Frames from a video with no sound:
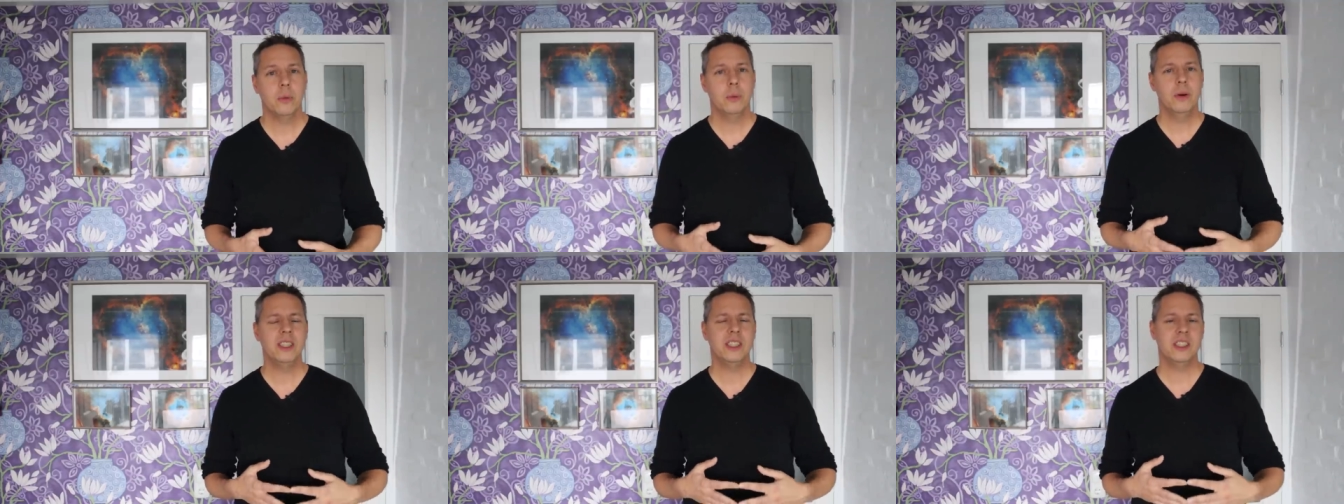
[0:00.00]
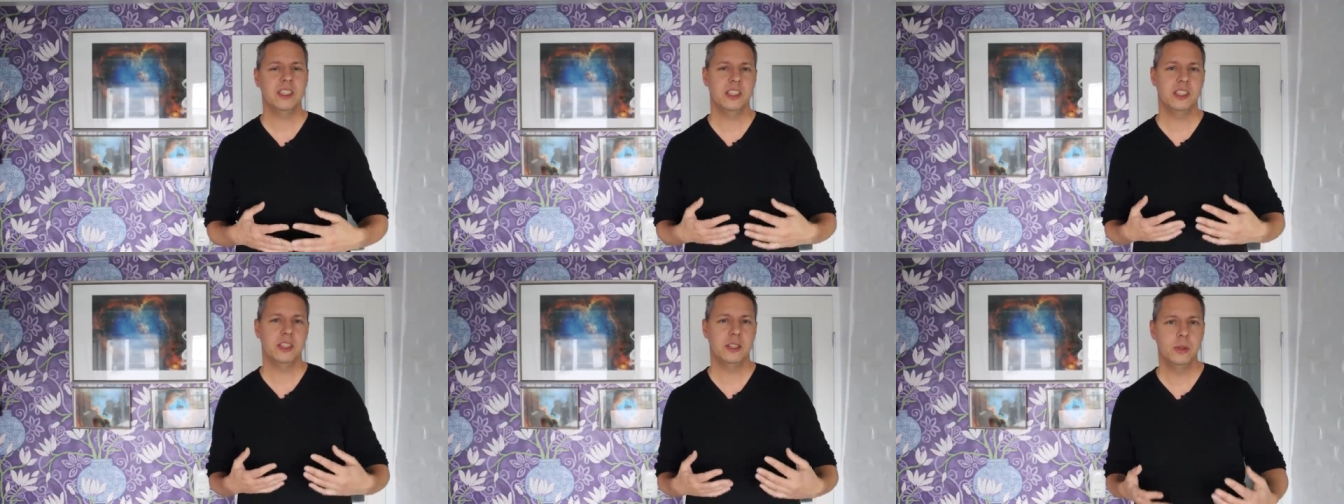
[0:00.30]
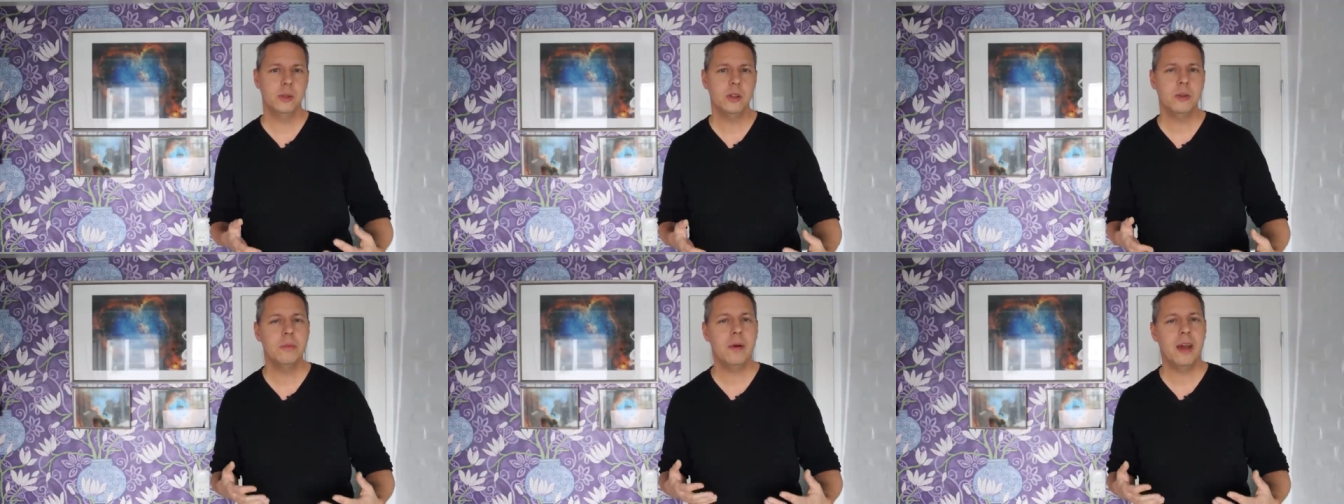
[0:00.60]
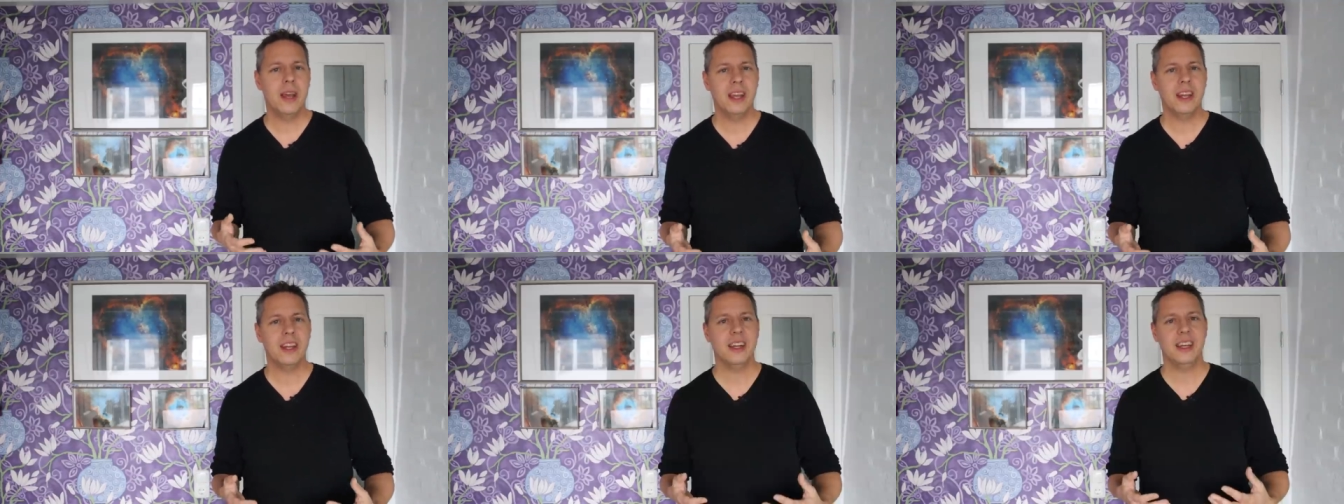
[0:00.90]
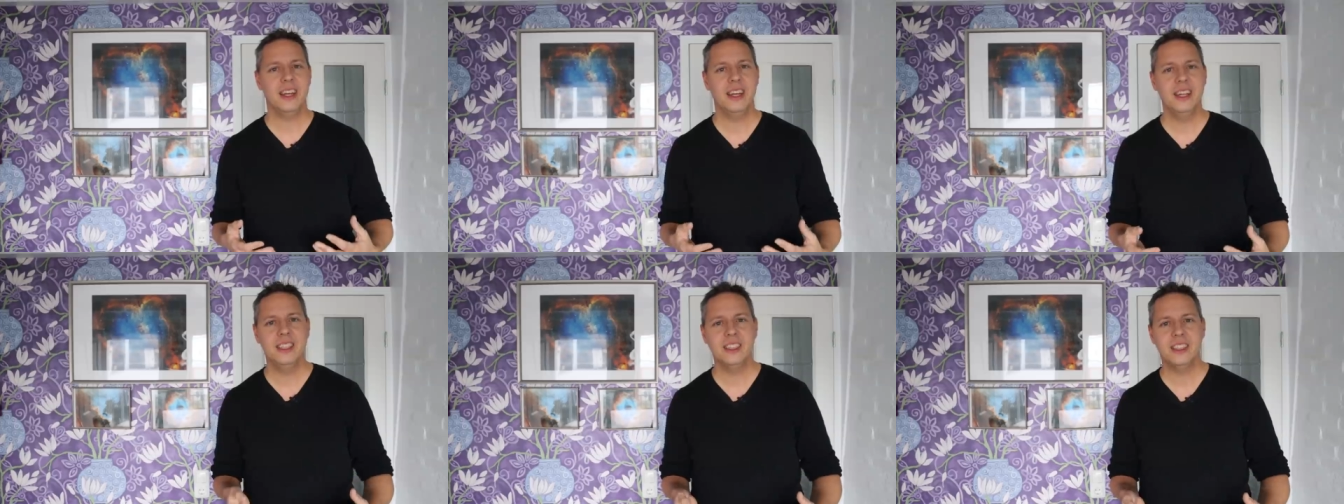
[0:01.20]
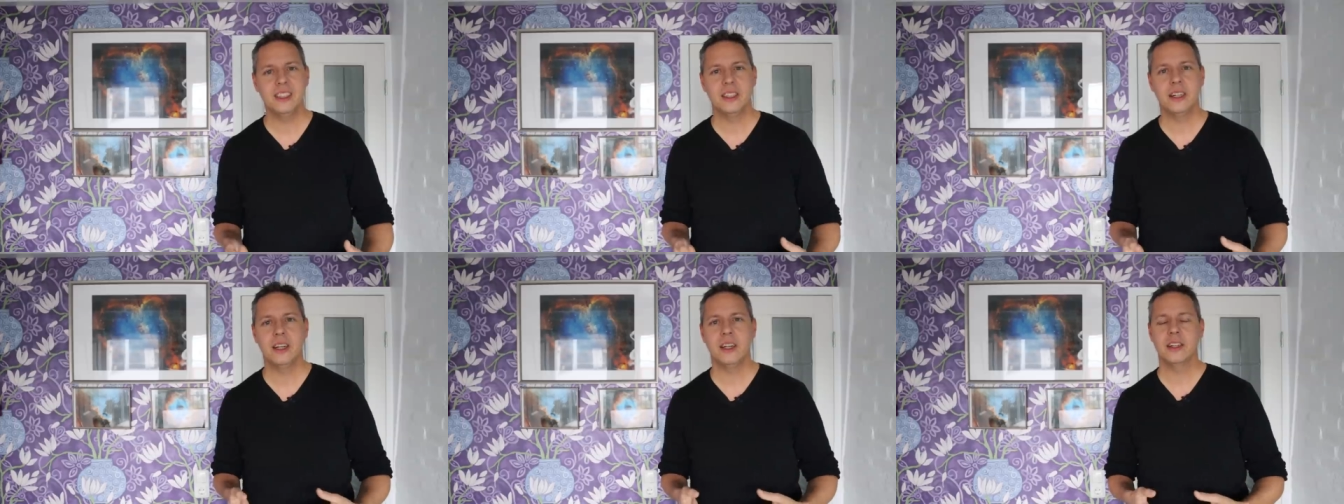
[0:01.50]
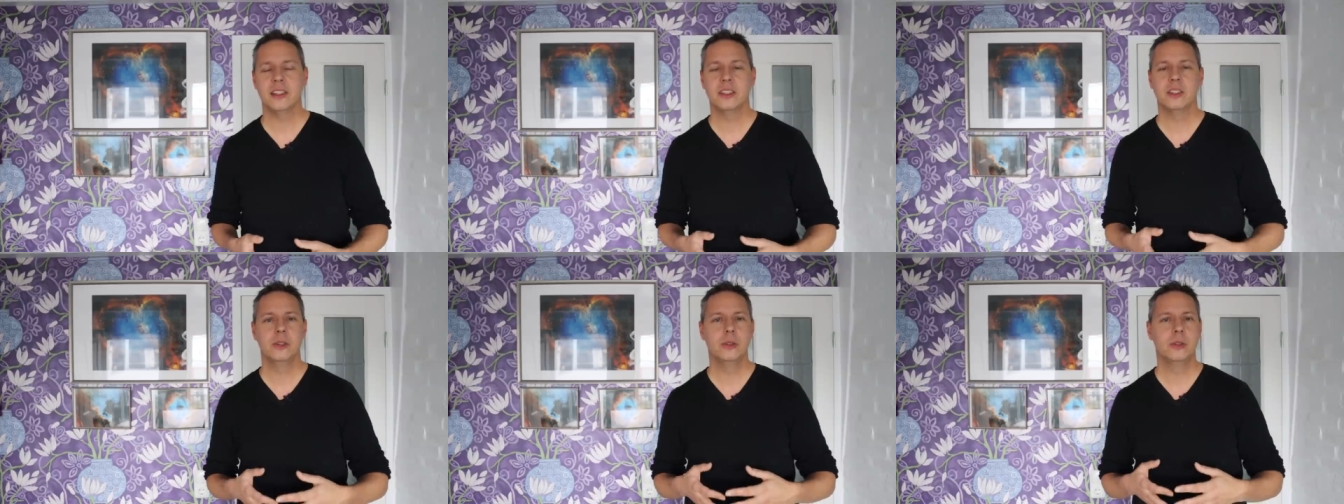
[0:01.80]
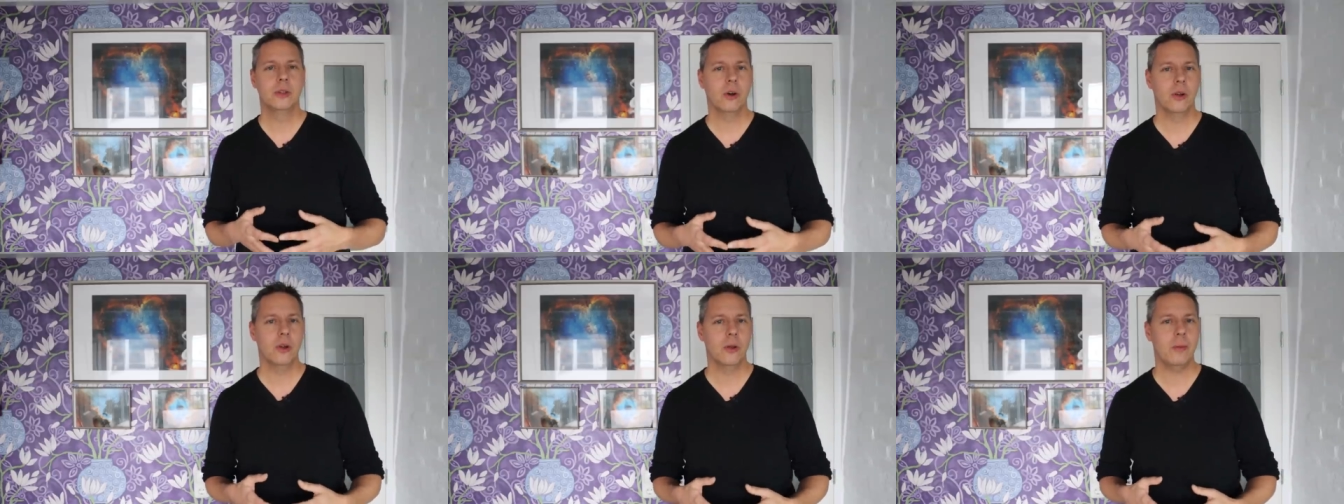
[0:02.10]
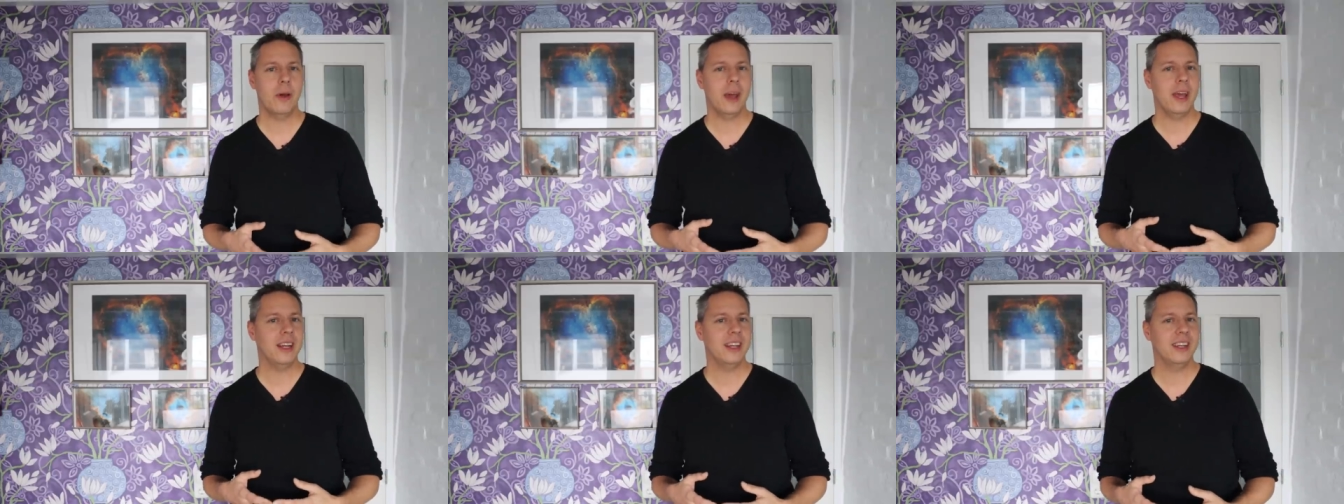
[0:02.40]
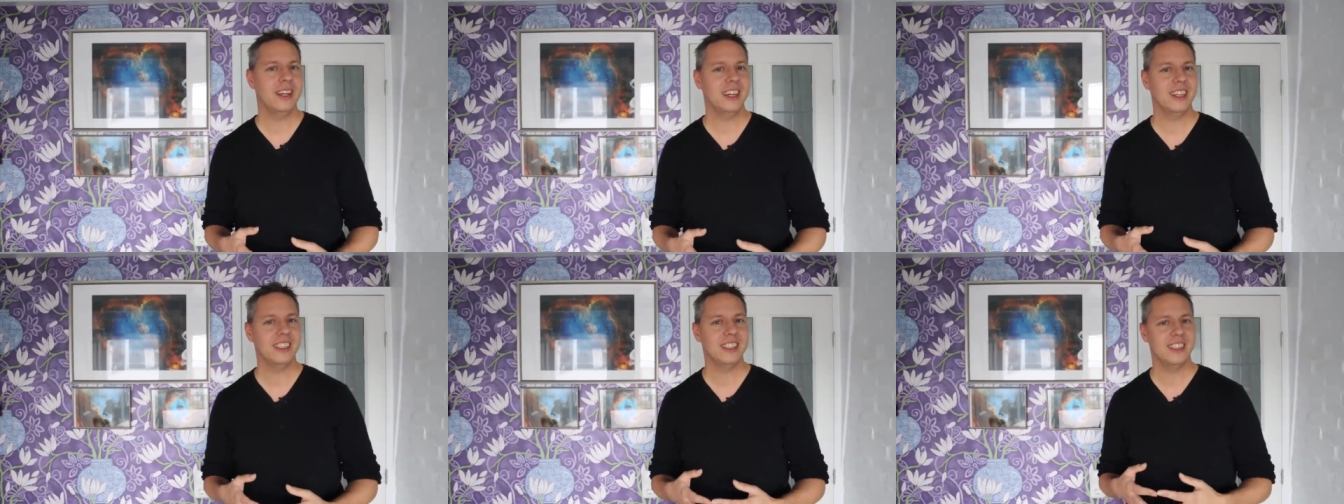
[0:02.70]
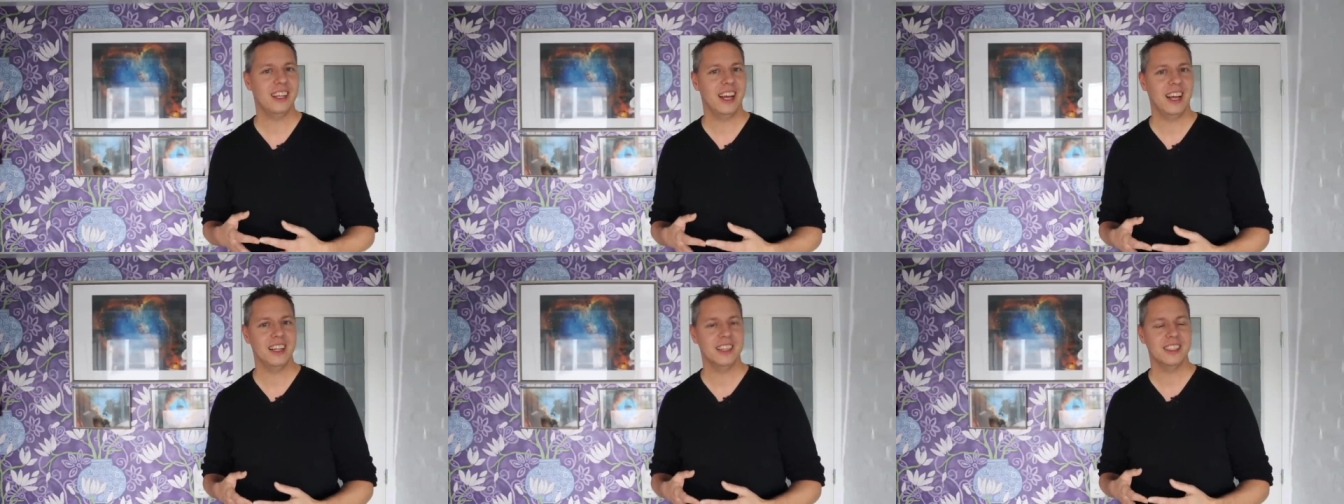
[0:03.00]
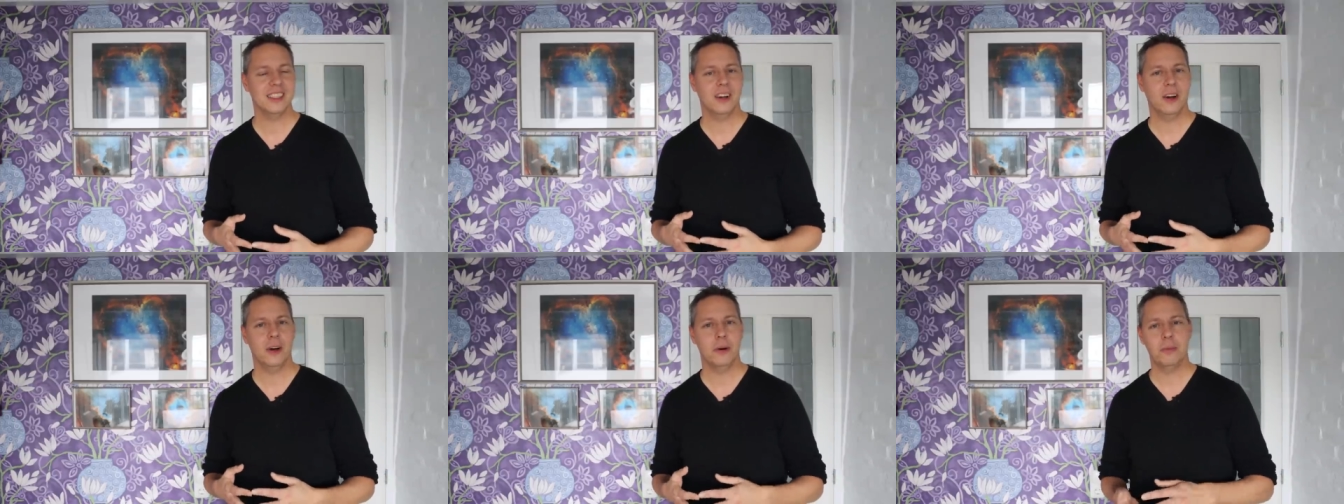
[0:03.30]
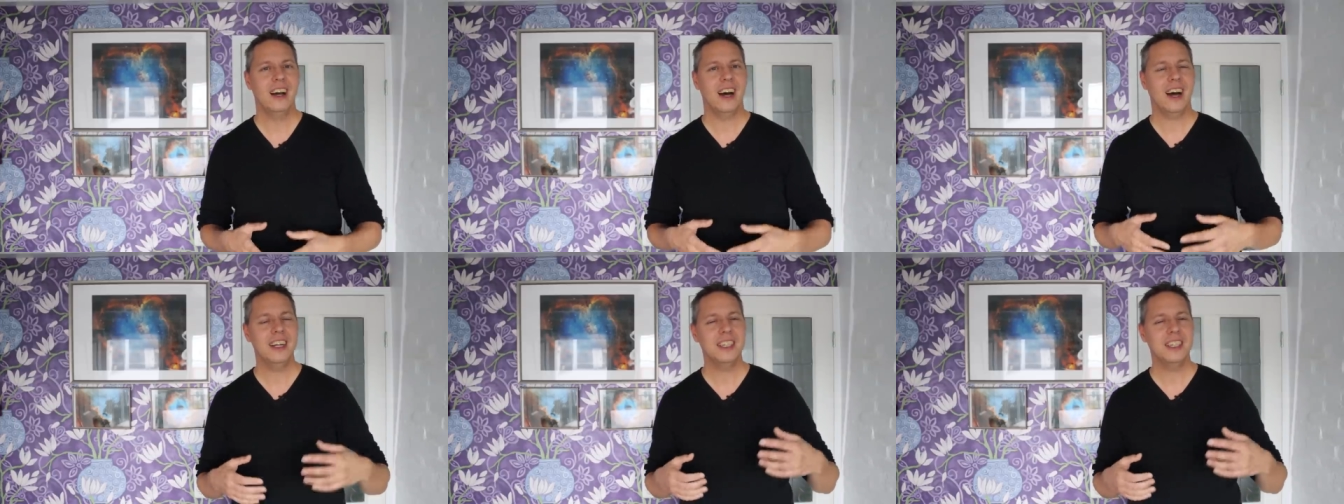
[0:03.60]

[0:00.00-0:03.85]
which should make it easier to collimate this telescope.